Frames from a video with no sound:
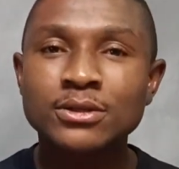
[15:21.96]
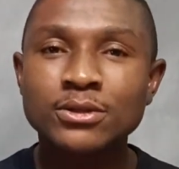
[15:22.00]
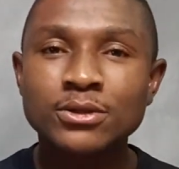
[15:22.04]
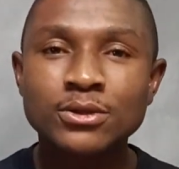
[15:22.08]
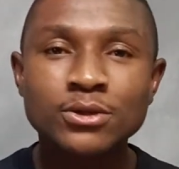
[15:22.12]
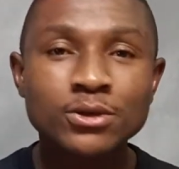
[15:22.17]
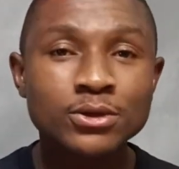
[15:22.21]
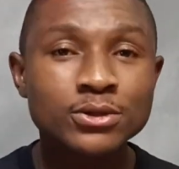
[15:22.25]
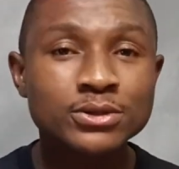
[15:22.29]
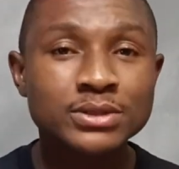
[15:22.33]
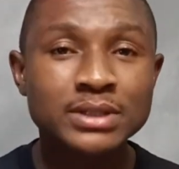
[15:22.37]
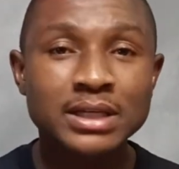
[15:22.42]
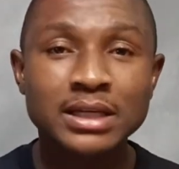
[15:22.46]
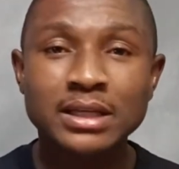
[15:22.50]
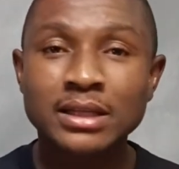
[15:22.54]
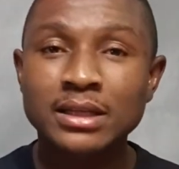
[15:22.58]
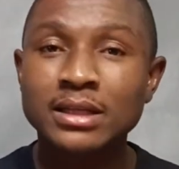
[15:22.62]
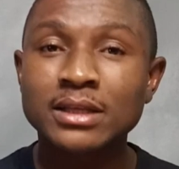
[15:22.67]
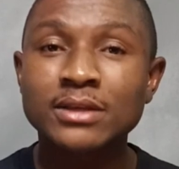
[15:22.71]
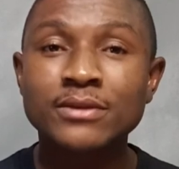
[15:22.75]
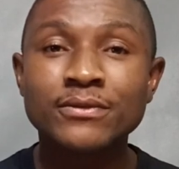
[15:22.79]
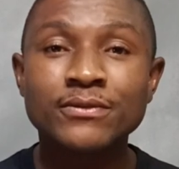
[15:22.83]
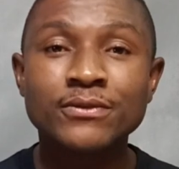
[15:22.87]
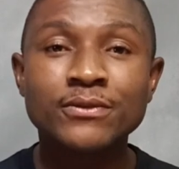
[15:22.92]
those are,
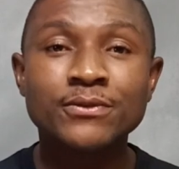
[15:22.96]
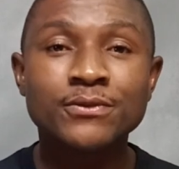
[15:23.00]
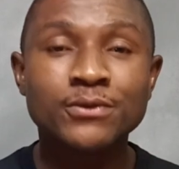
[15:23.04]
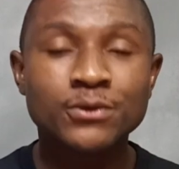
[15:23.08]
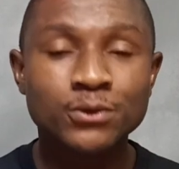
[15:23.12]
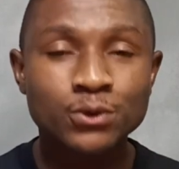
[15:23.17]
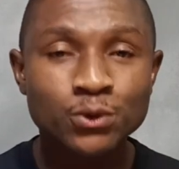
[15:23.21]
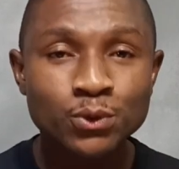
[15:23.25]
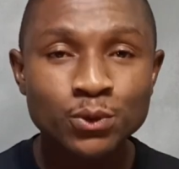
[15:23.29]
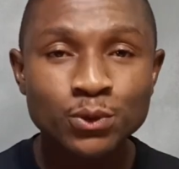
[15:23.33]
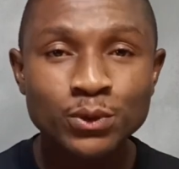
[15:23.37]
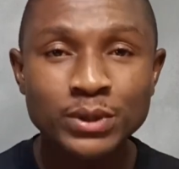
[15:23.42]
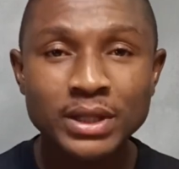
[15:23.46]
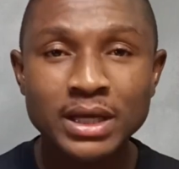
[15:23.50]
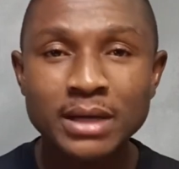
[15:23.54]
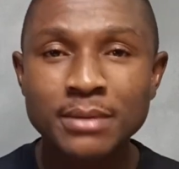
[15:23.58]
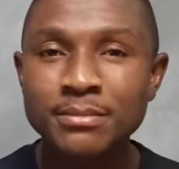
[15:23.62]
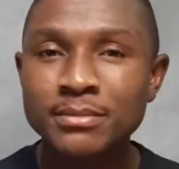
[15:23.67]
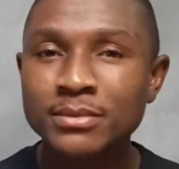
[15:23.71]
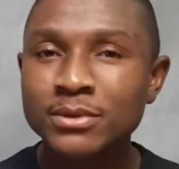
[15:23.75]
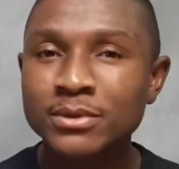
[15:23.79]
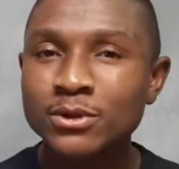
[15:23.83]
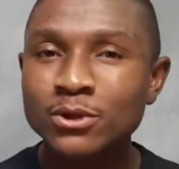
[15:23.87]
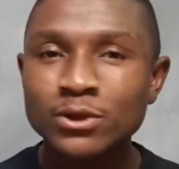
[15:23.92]
if you do
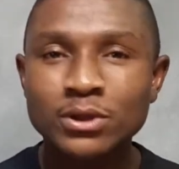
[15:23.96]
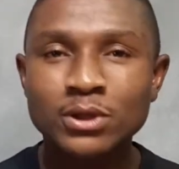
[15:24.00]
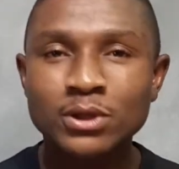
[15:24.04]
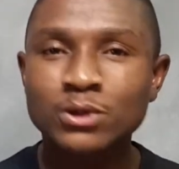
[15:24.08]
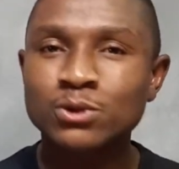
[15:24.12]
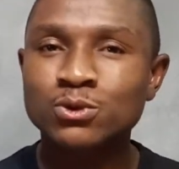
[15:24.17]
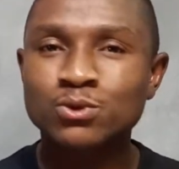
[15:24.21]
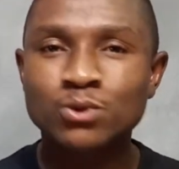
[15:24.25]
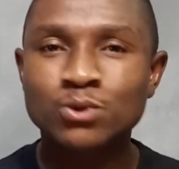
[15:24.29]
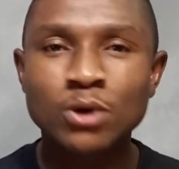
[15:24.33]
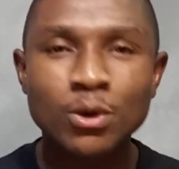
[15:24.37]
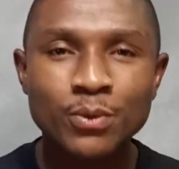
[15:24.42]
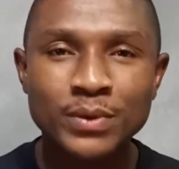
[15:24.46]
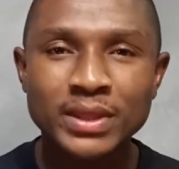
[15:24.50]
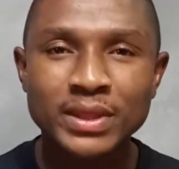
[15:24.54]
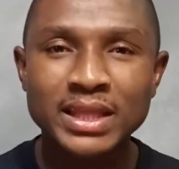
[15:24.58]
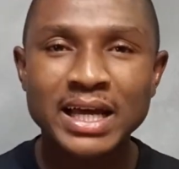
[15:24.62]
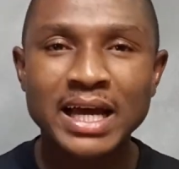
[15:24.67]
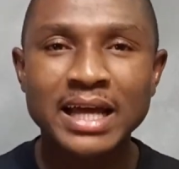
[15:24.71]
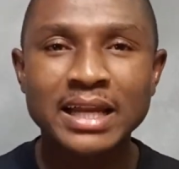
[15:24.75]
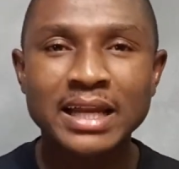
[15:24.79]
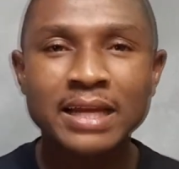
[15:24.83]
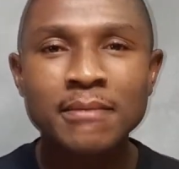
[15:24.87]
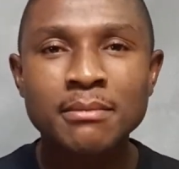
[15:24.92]
them, nothing is wrong with
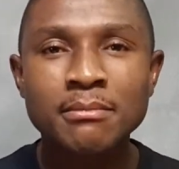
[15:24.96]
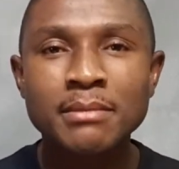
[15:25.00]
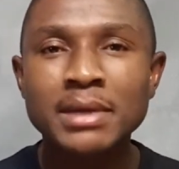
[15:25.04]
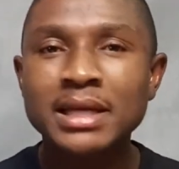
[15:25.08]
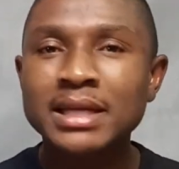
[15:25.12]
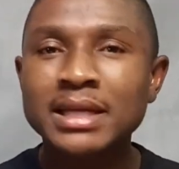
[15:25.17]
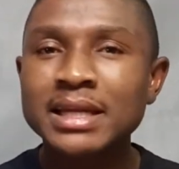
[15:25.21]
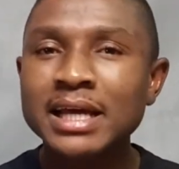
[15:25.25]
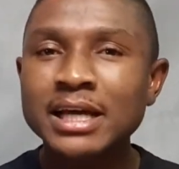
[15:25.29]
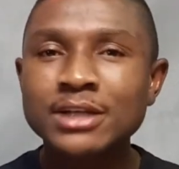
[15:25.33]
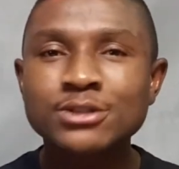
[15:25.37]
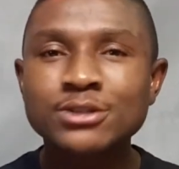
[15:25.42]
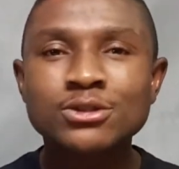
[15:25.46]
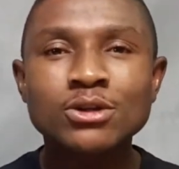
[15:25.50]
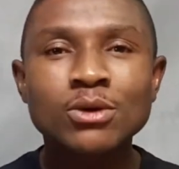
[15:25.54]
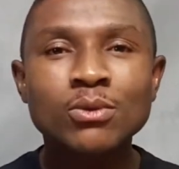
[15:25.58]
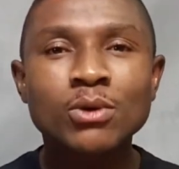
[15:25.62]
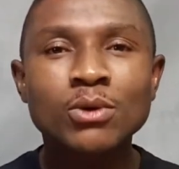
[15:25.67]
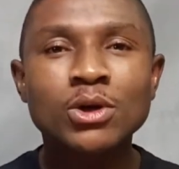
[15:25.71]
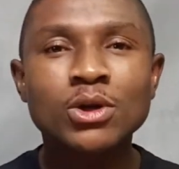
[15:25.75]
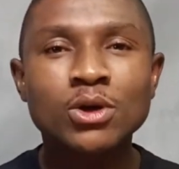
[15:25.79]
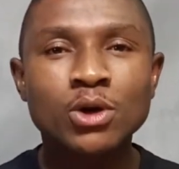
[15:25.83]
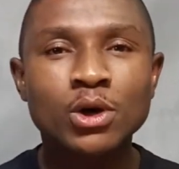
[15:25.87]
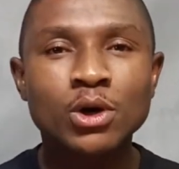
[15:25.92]
that. But that is not
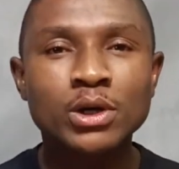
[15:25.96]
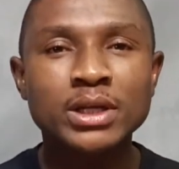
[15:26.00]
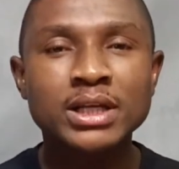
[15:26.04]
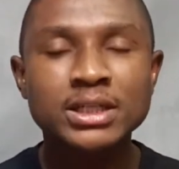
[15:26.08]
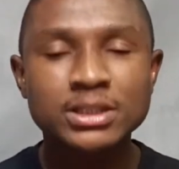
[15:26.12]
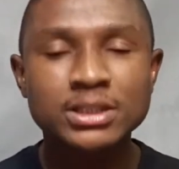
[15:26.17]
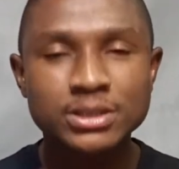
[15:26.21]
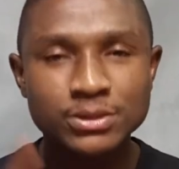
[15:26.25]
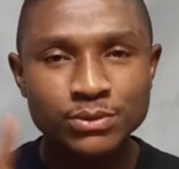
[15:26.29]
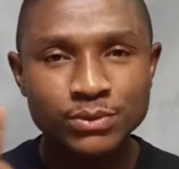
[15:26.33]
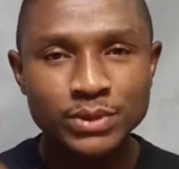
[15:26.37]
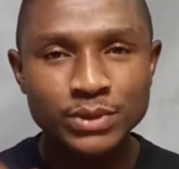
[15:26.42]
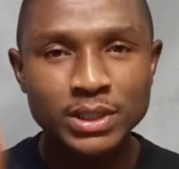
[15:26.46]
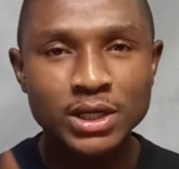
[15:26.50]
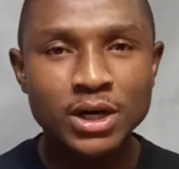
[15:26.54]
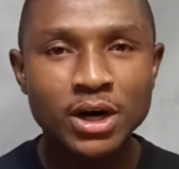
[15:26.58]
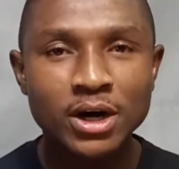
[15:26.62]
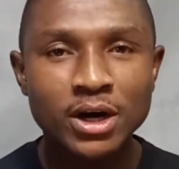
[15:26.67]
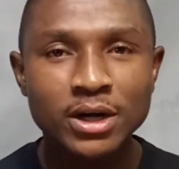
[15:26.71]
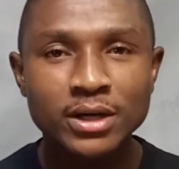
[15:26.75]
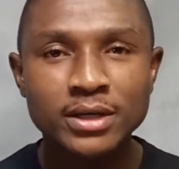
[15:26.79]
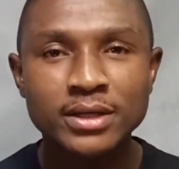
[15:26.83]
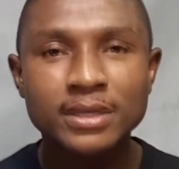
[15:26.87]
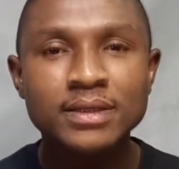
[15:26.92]
what connects with
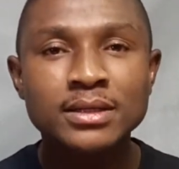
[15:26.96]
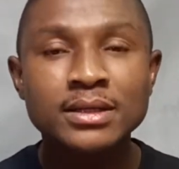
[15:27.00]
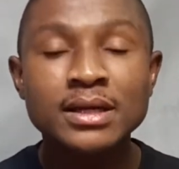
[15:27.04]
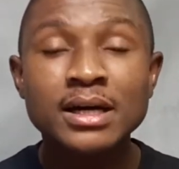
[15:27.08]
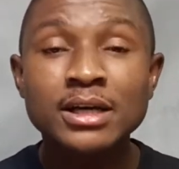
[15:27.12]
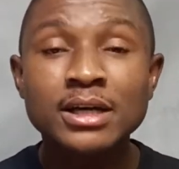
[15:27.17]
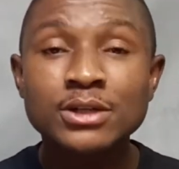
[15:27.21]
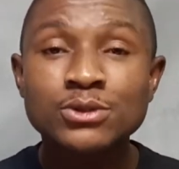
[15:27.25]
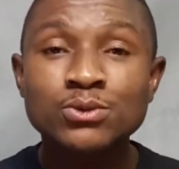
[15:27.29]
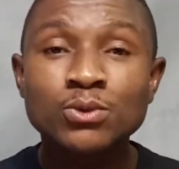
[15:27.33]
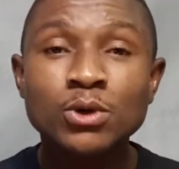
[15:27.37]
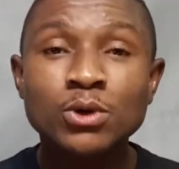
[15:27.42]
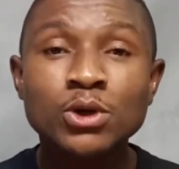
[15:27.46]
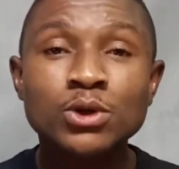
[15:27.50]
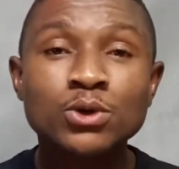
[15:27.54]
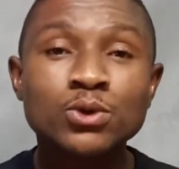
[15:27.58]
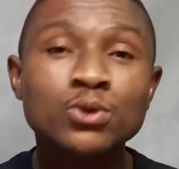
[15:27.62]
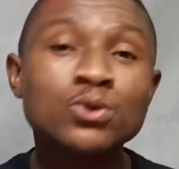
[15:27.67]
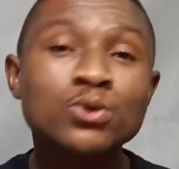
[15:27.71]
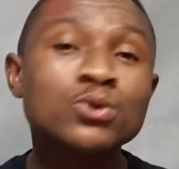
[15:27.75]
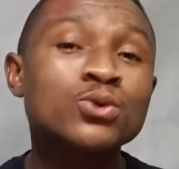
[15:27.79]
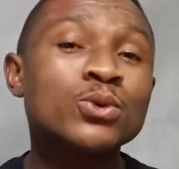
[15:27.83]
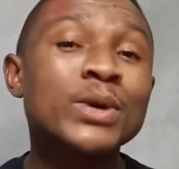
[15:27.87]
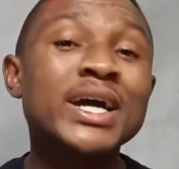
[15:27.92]
God. That is what you
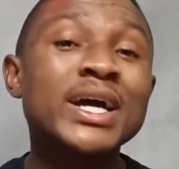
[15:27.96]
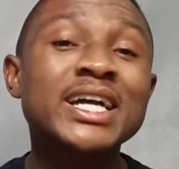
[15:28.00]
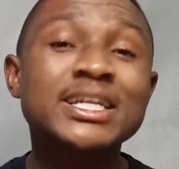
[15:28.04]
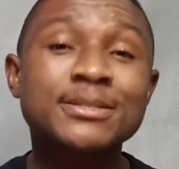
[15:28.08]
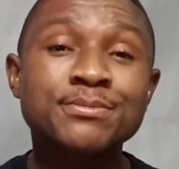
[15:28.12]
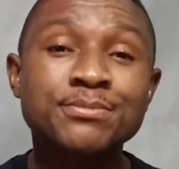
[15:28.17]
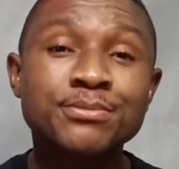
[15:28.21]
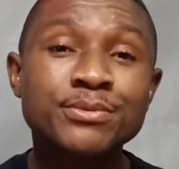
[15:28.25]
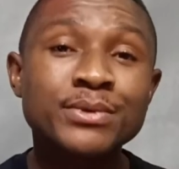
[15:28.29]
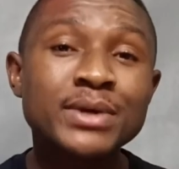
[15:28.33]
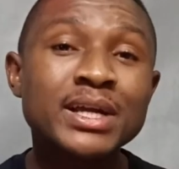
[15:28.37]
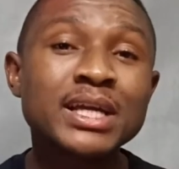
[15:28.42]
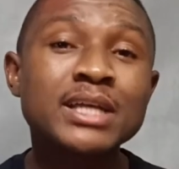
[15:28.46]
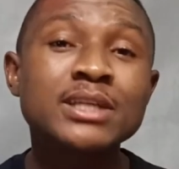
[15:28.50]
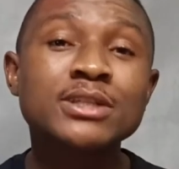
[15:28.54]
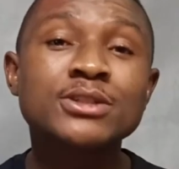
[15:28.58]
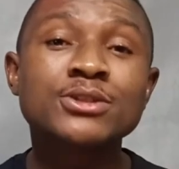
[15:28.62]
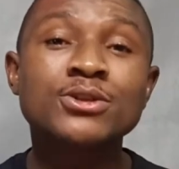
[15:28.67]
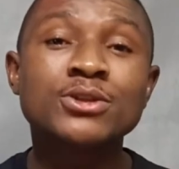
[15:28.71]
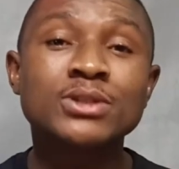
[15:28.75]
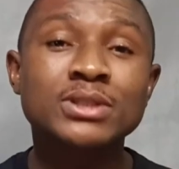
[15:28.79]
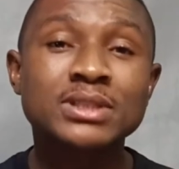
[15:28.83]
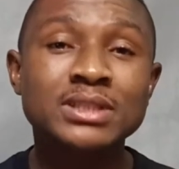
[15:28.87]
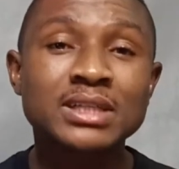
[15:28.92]
do to express
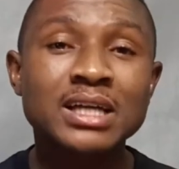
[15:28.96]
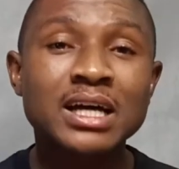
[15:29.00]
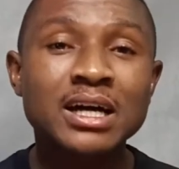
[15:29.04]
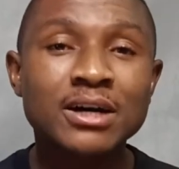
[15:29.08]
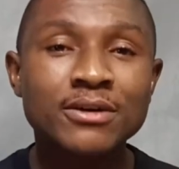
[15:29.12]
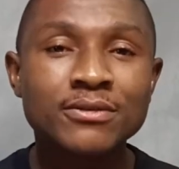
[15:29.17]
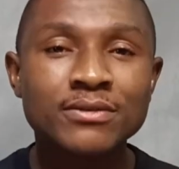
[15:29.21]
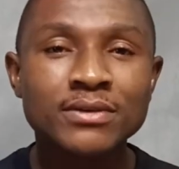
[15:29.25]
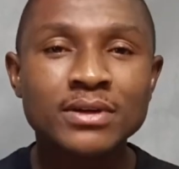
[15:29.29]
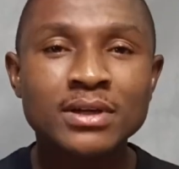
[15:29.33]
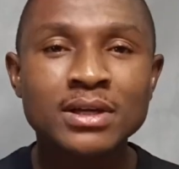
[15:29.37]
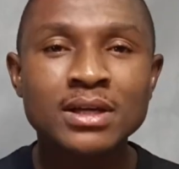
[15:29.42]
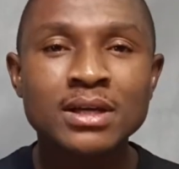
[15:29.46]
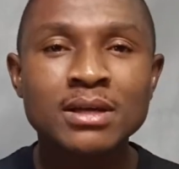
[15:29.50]
yourself.